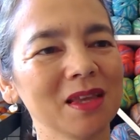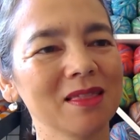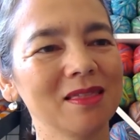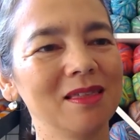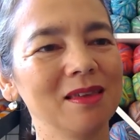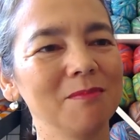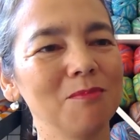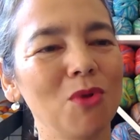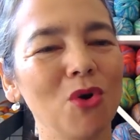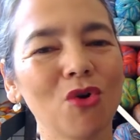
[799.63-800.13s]

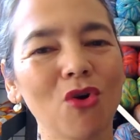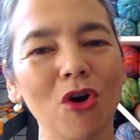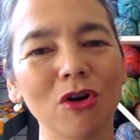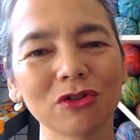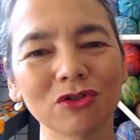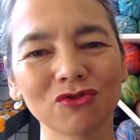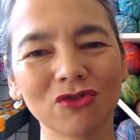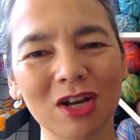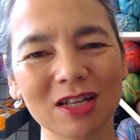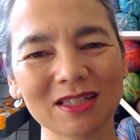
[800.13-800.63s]
the more
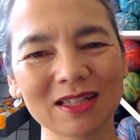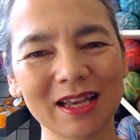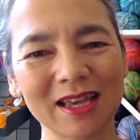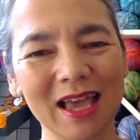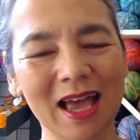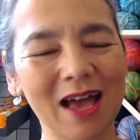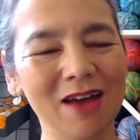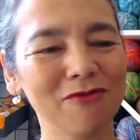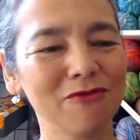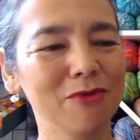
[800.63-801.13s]
contrast I
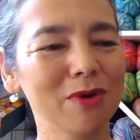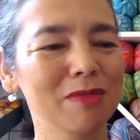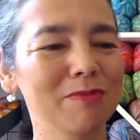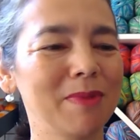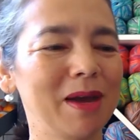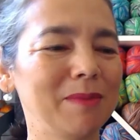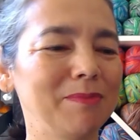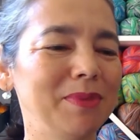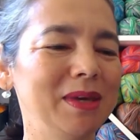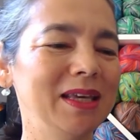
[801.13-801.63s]
have with
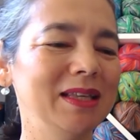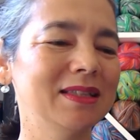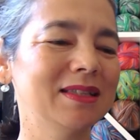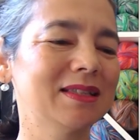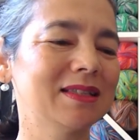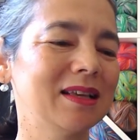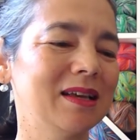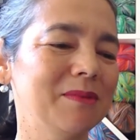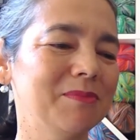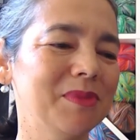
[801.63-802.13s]
my beads,
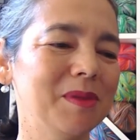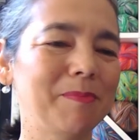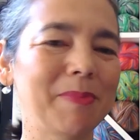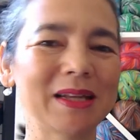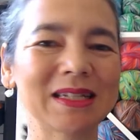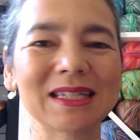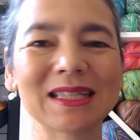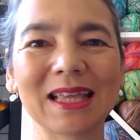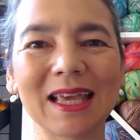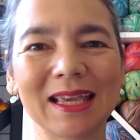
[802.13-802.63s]
the
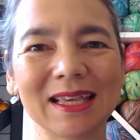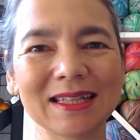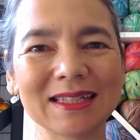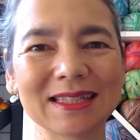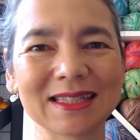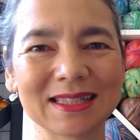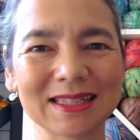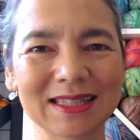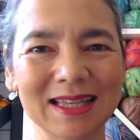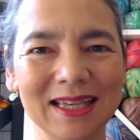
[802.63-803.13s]
better they can
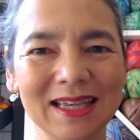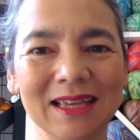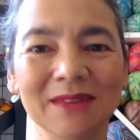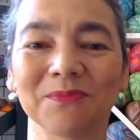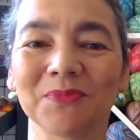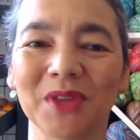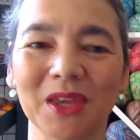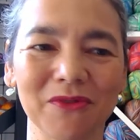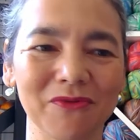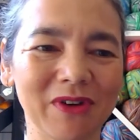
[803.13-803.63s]
see
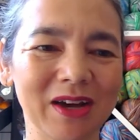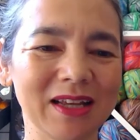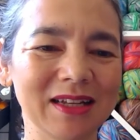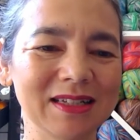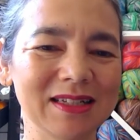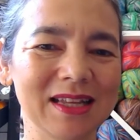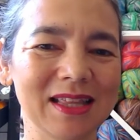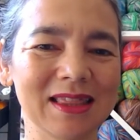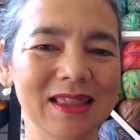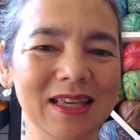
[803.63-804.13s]
if I
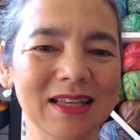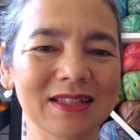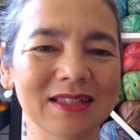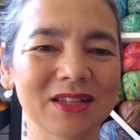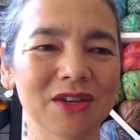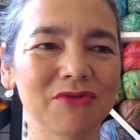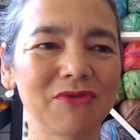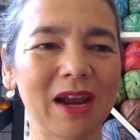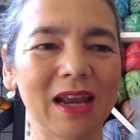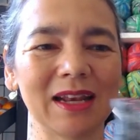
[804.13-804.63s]
did things
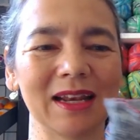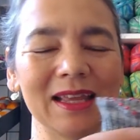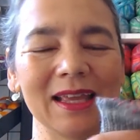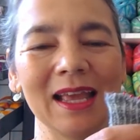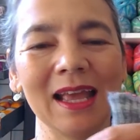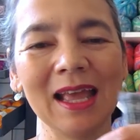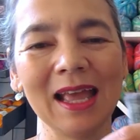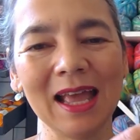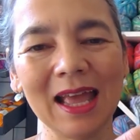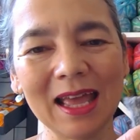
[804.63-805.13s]
correctly.
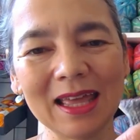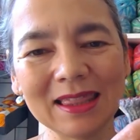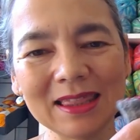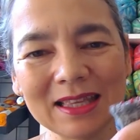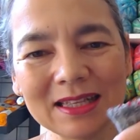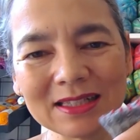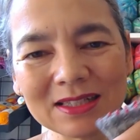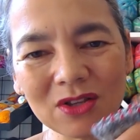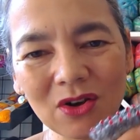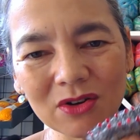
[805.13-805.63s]
And
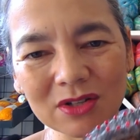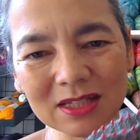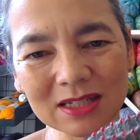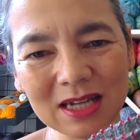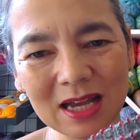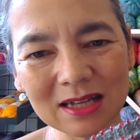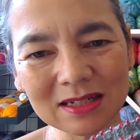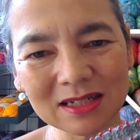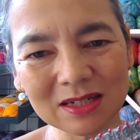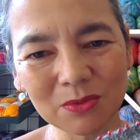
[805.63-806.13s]
this sock
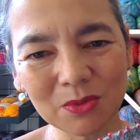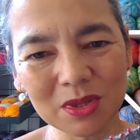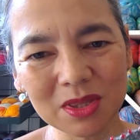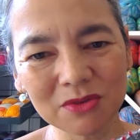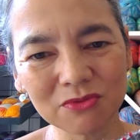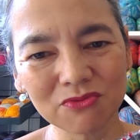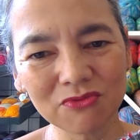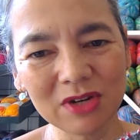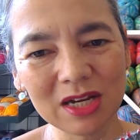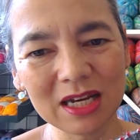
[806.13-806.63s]
started with a
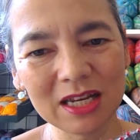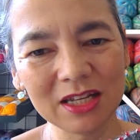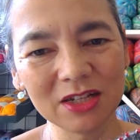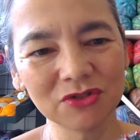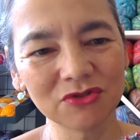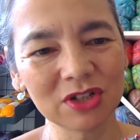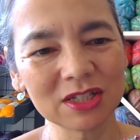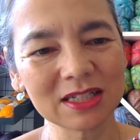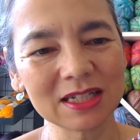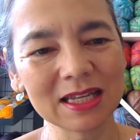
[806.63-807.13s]
really
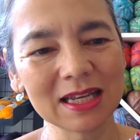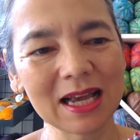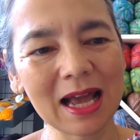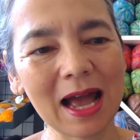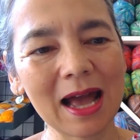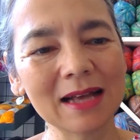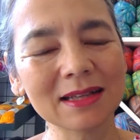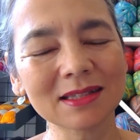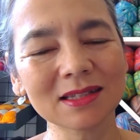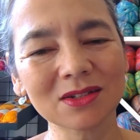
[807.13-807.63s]
interesting
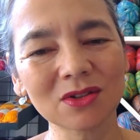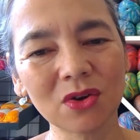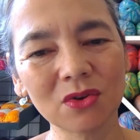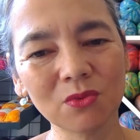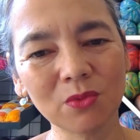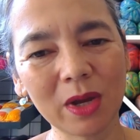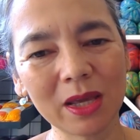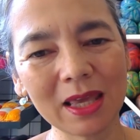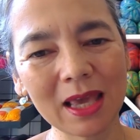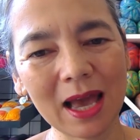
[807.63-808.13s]
cast on
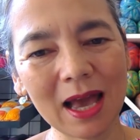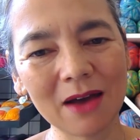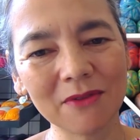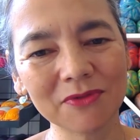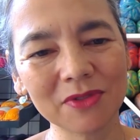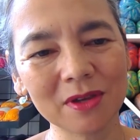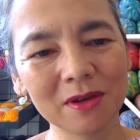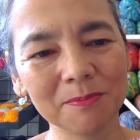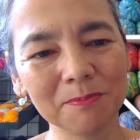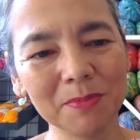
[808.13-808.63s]
where you have
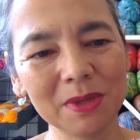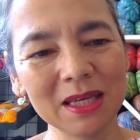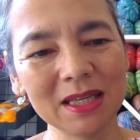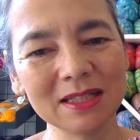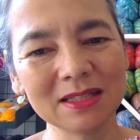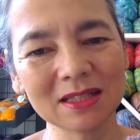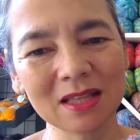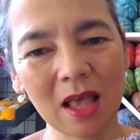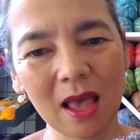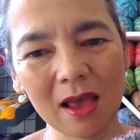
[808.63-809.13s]
the
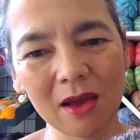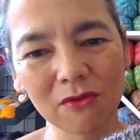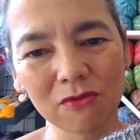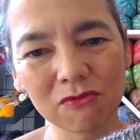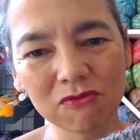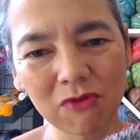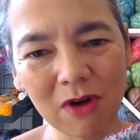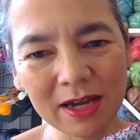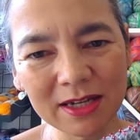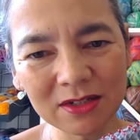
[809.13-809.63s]
beads
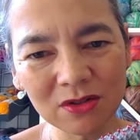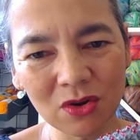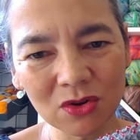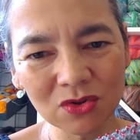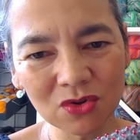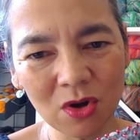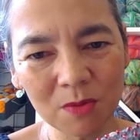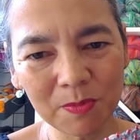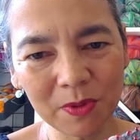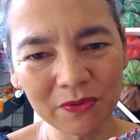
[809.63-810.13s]
right on
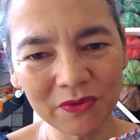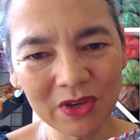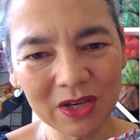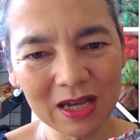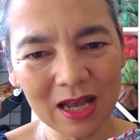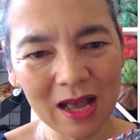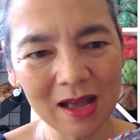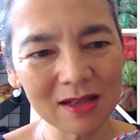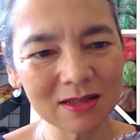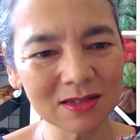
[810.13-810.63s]
top of your
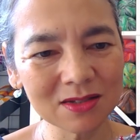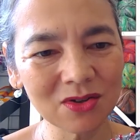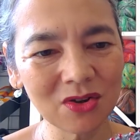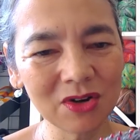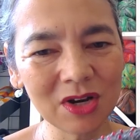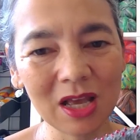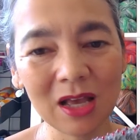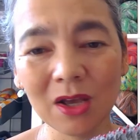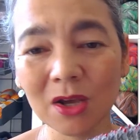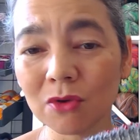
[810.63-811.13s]
cast
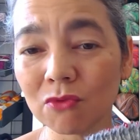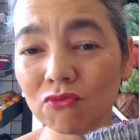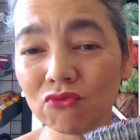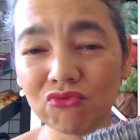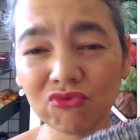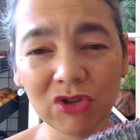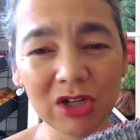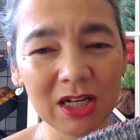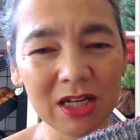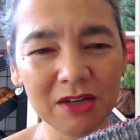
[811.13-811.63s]
on.
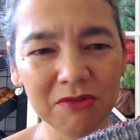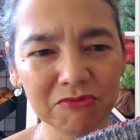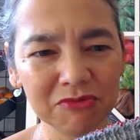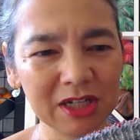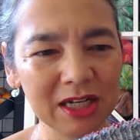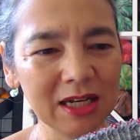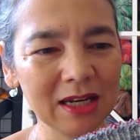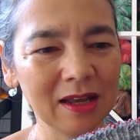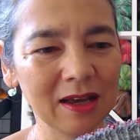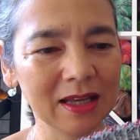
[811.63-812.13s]
Really,
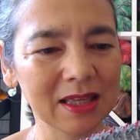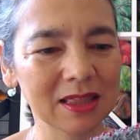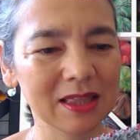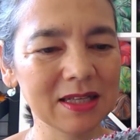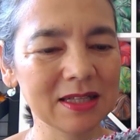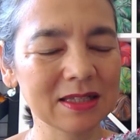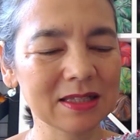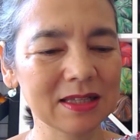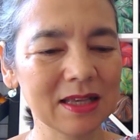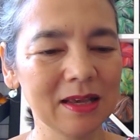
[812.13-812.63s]
really like
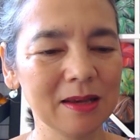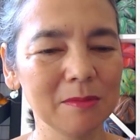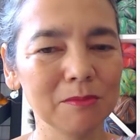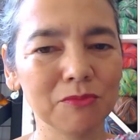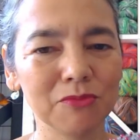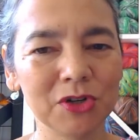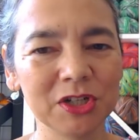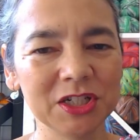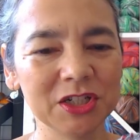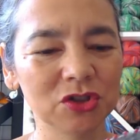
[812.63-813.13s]
this.
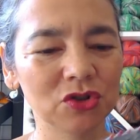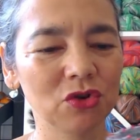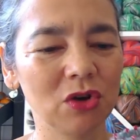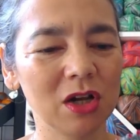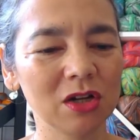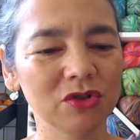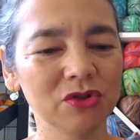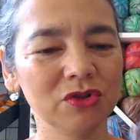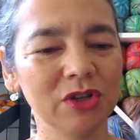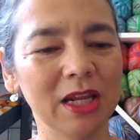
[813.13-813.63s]
Pretty sure
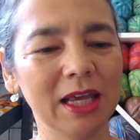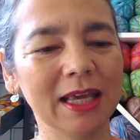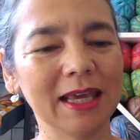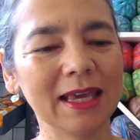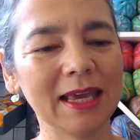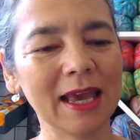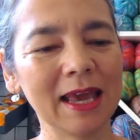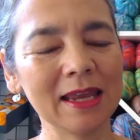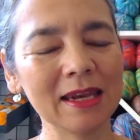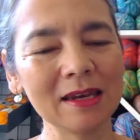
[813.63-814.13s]
I'll do it
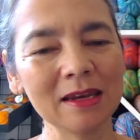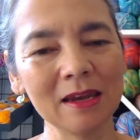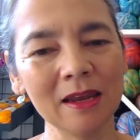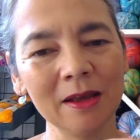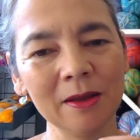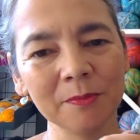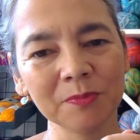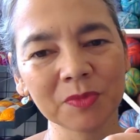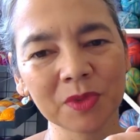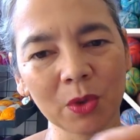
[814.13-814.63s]
again.
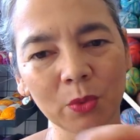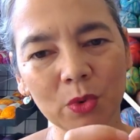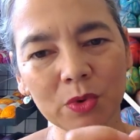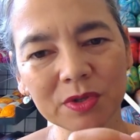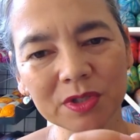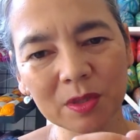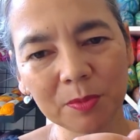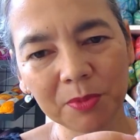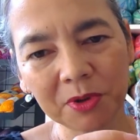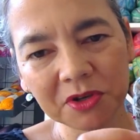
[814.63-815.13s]
We were
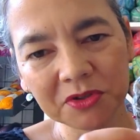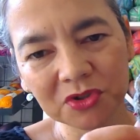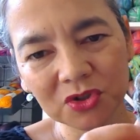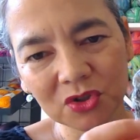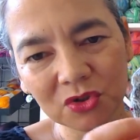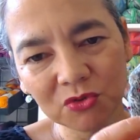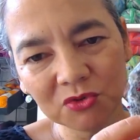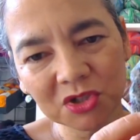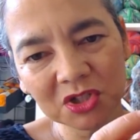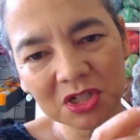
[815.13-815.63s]
supposed to
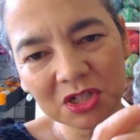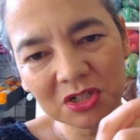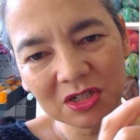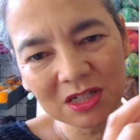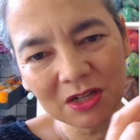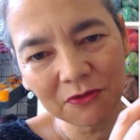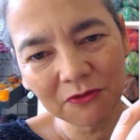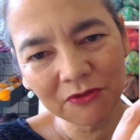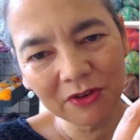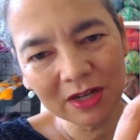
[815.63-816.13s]
use two
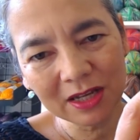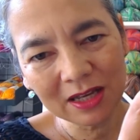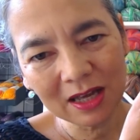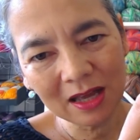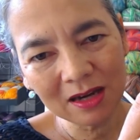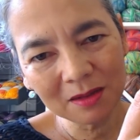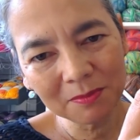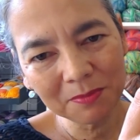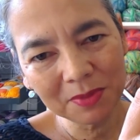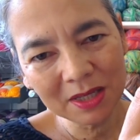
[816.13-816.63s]
different
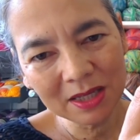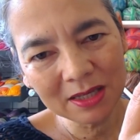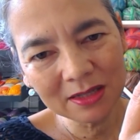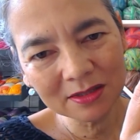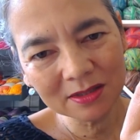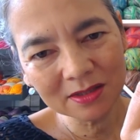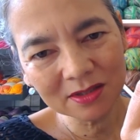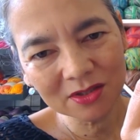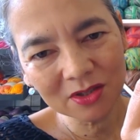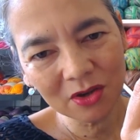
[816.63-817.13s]
color
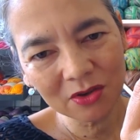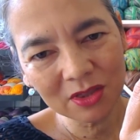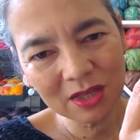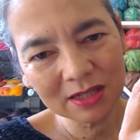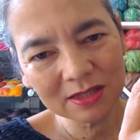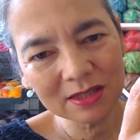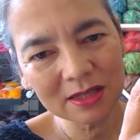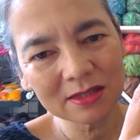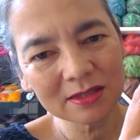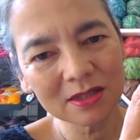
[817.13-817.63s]
beads. So
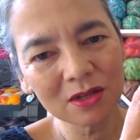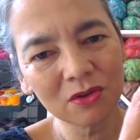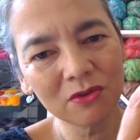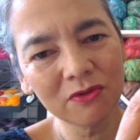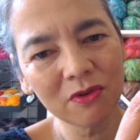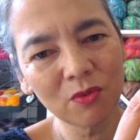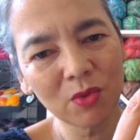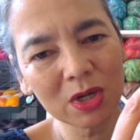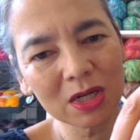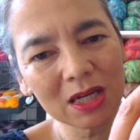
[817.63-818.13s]
there's a silver
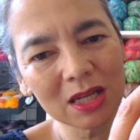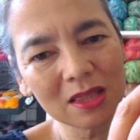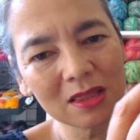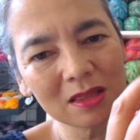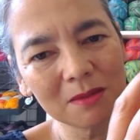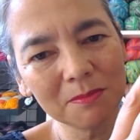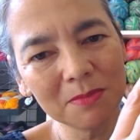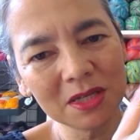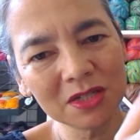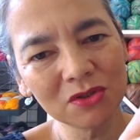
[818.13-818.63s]
one in the
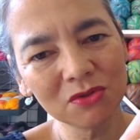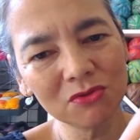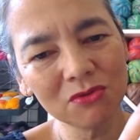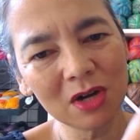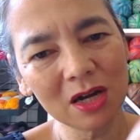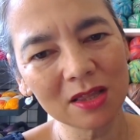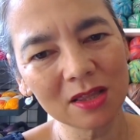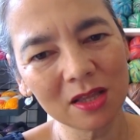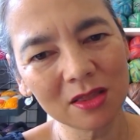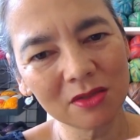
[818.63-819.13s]
middle
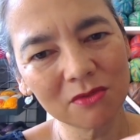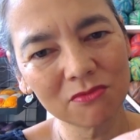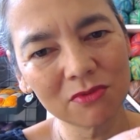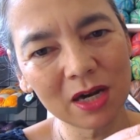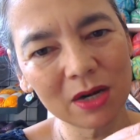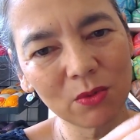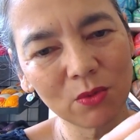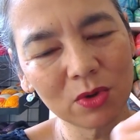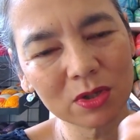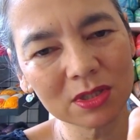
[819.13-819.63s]
and then the
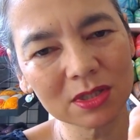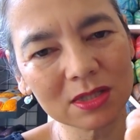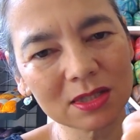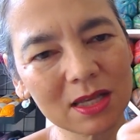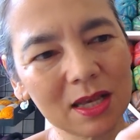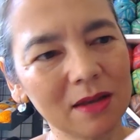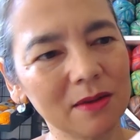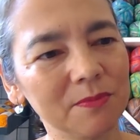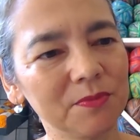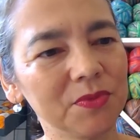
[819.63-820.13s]
red ones
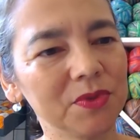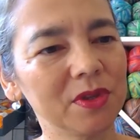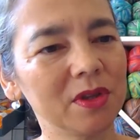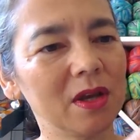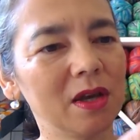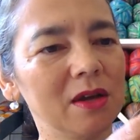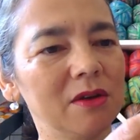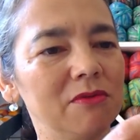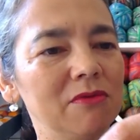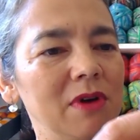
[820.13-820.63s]

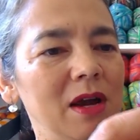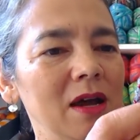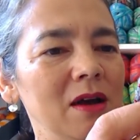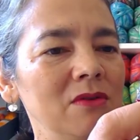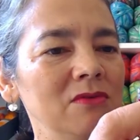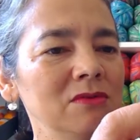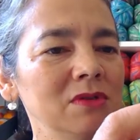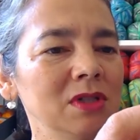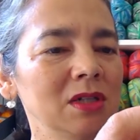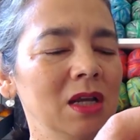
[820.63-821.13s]

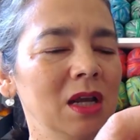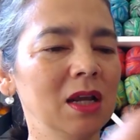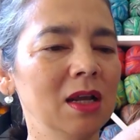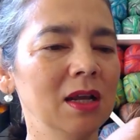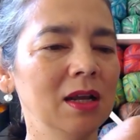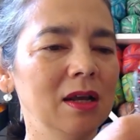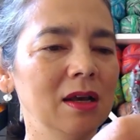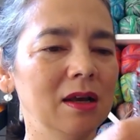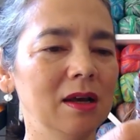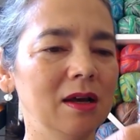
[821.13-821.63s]
around.
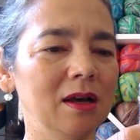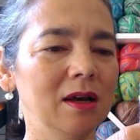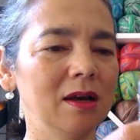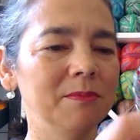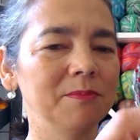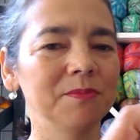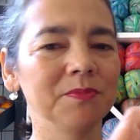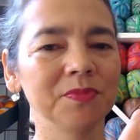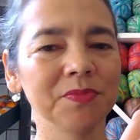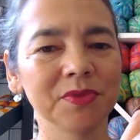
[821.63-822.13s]

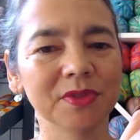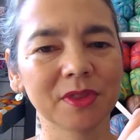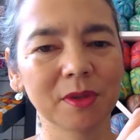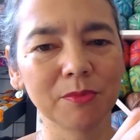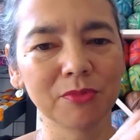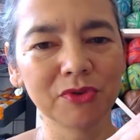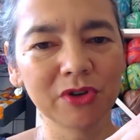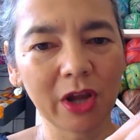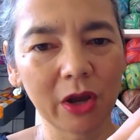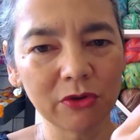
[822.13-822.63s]
The
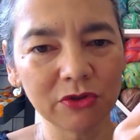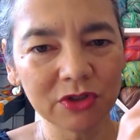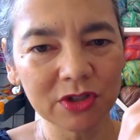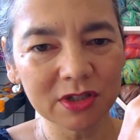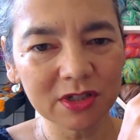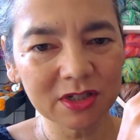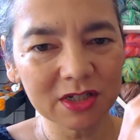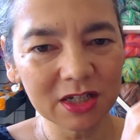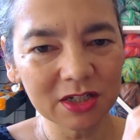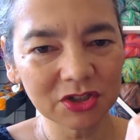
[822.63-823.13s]
brioche
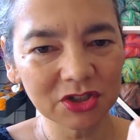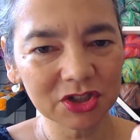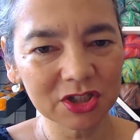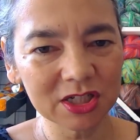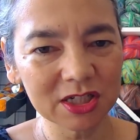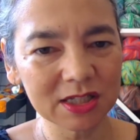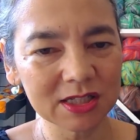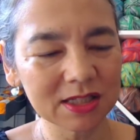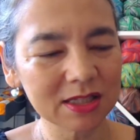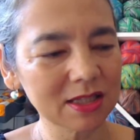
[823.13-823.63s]
stitch
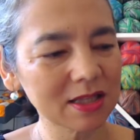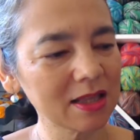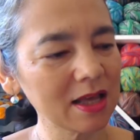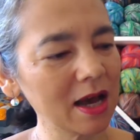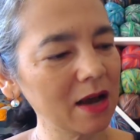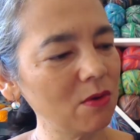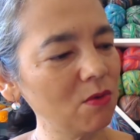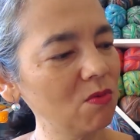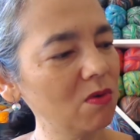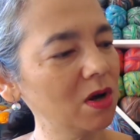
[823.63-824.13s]
is
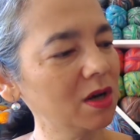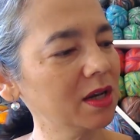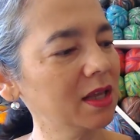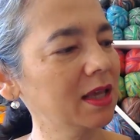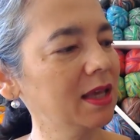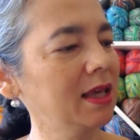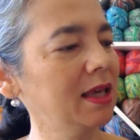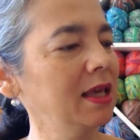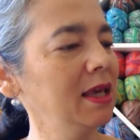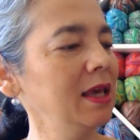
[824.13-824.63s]
that one
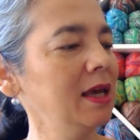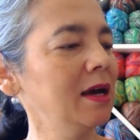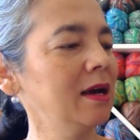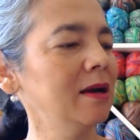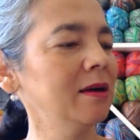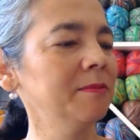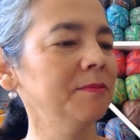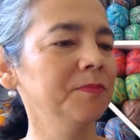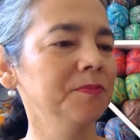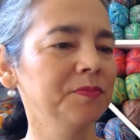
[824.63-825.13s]

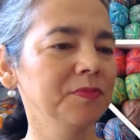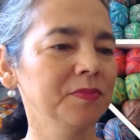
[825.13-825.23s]
here.